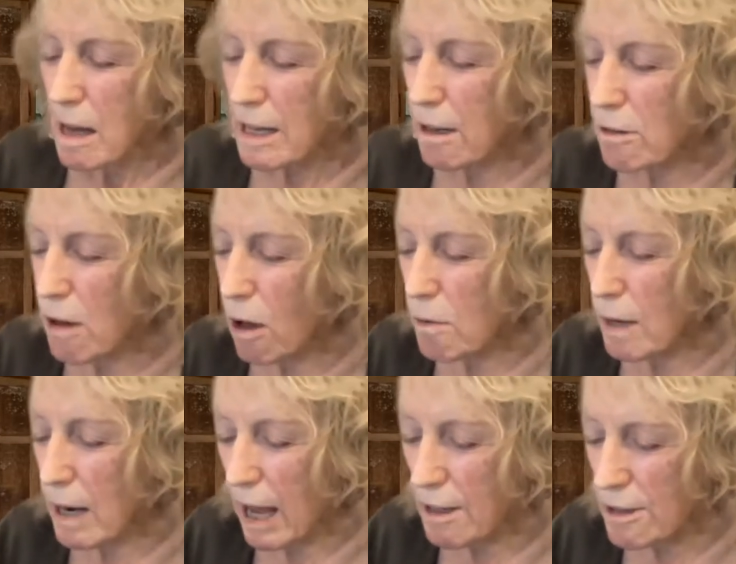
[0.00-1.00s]
I don't know
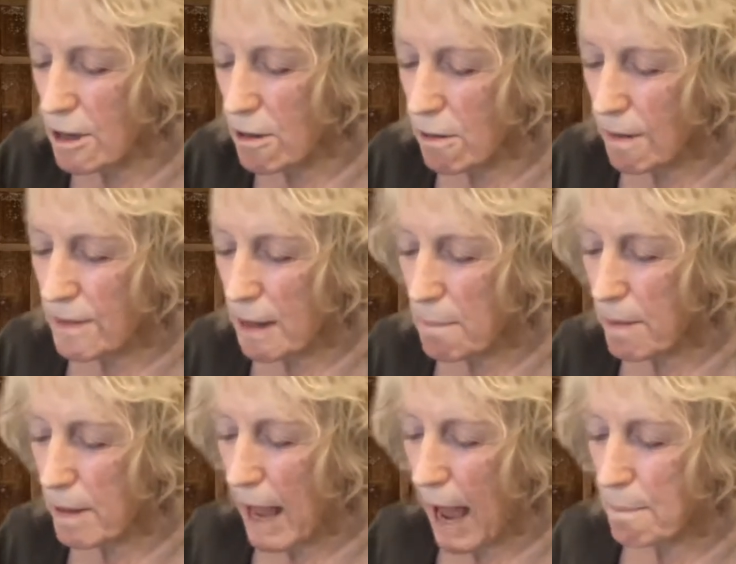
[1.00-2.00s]
what I'd do if
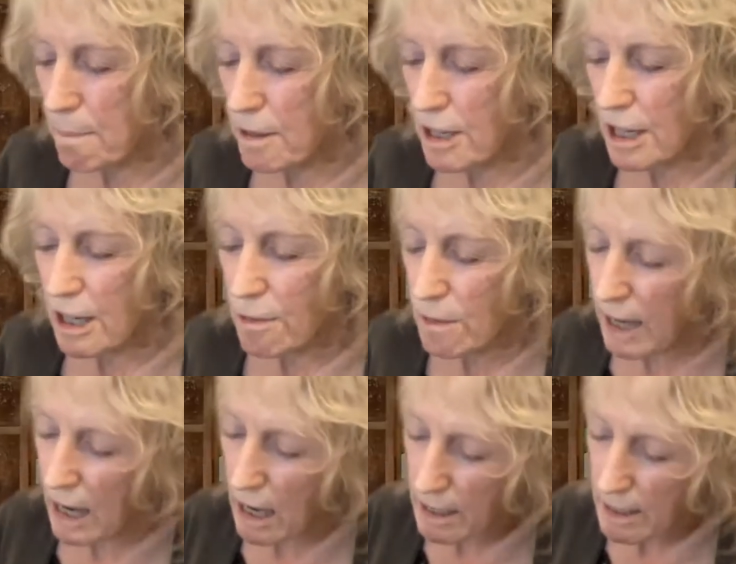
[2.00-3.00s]
something happened to you
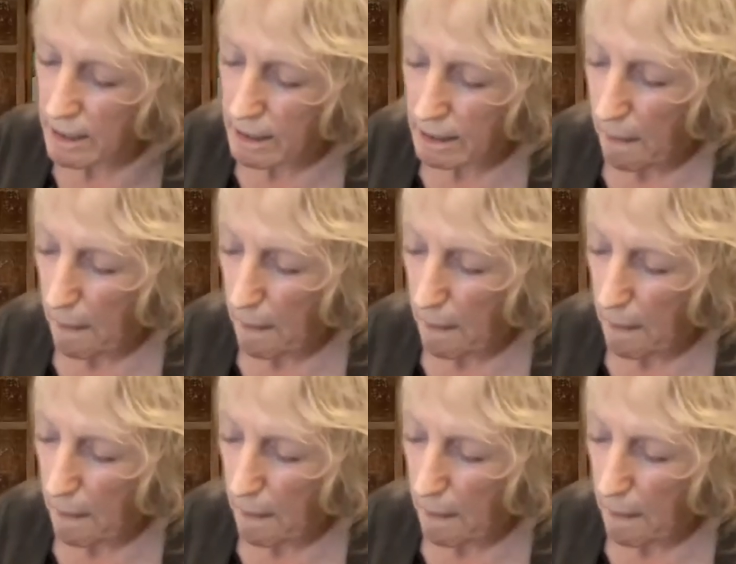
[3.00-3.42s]
kids.